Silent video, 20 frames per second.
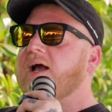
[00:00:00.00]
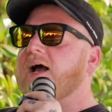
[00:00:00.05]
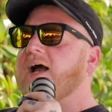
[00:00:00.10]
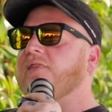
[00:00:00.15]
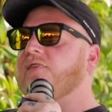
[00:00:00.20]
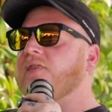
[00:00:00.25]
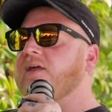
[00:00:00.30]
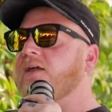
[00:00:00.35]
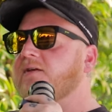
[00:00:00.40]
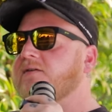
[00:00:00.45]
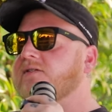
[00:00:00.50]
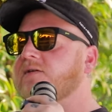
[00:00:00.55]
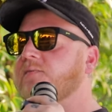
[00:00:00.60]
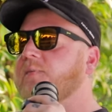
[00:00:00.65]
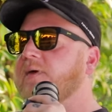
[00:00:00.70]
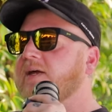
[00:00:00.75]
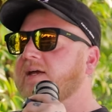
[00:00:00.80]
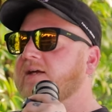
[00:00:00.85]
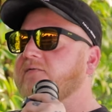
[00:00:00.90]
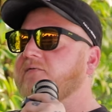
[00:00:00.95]
i think
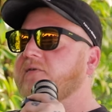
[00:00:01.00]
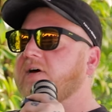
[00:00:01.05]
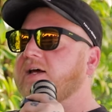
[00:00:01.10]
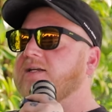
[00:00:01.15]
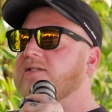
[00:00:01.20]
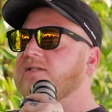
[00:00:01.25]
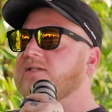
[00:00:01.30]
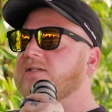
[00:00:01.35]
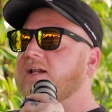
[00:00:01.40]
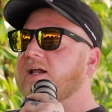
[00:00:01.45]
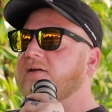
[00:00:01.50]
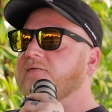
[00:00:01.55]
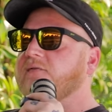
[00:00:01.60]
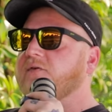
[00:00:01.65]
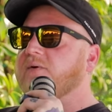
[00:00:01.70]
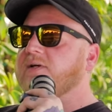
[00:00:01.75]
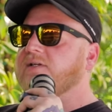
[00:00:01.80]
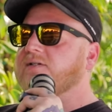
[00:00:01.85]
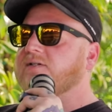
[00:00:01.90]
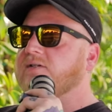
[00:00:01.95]
some big advice that i've
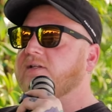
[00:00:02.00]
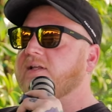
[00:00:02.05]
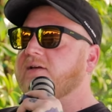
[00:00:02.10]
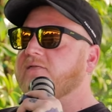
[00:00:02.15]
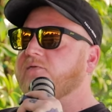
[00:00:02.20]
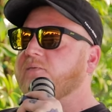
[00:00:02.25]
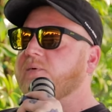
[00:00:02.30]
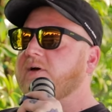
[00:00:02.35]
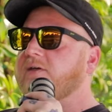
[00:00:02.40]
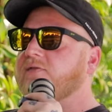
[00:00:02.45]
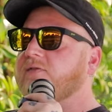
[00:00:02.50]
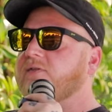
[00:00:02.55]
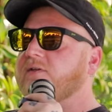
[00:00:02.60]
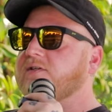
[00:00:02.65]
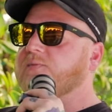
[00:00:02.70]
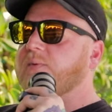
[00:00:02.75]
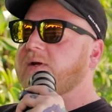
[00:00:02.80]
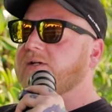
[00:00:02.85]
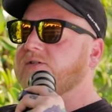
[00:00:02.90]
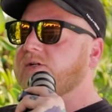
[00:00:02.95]
always lived with
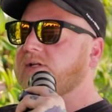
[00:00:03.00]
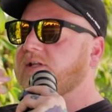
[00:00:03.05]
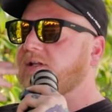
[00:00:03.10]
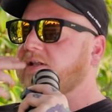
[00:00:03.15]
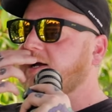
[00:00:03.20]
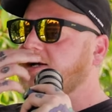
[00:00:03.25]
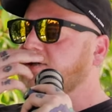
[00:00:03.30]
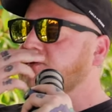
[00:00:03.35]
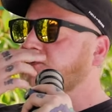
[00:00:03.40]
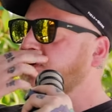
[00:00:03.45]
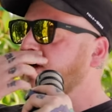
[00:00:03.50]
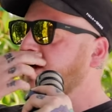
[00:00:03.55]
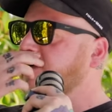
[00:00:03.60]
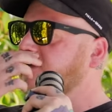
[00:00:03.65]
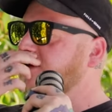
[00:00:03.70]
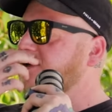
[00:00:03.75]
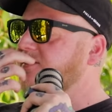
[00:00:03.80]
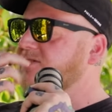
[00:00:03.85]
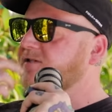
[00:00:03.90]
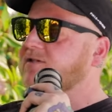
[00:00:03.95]
especially in the last
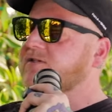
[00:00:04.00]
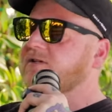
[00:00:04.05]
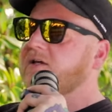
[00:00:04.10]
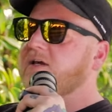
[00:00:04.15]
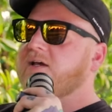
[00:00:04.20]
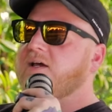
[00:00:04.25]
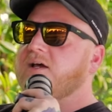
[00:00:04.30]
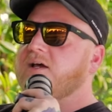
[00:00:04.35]
five years is